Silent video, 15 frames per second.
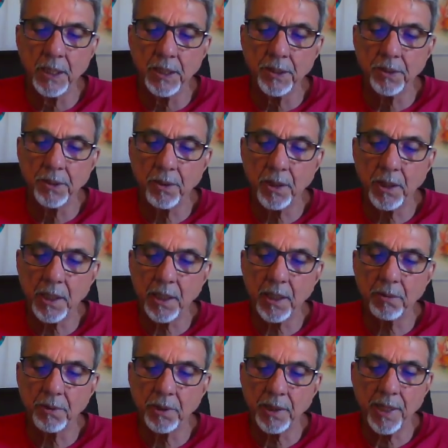you got
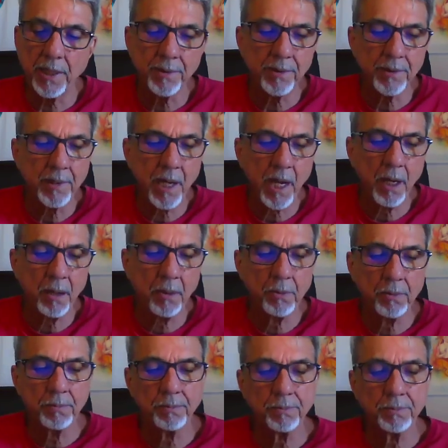arrogance.
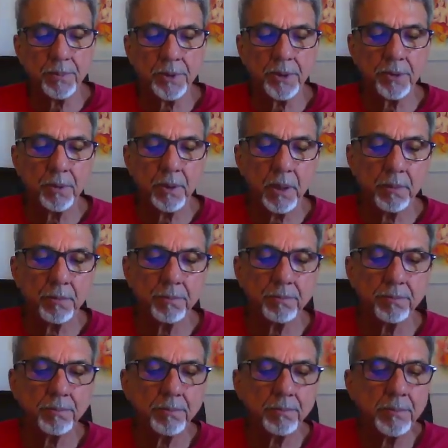Now you are
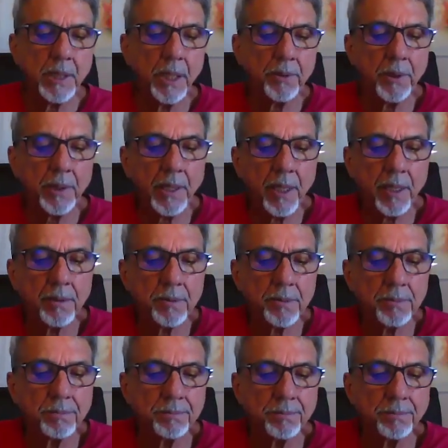arrogant.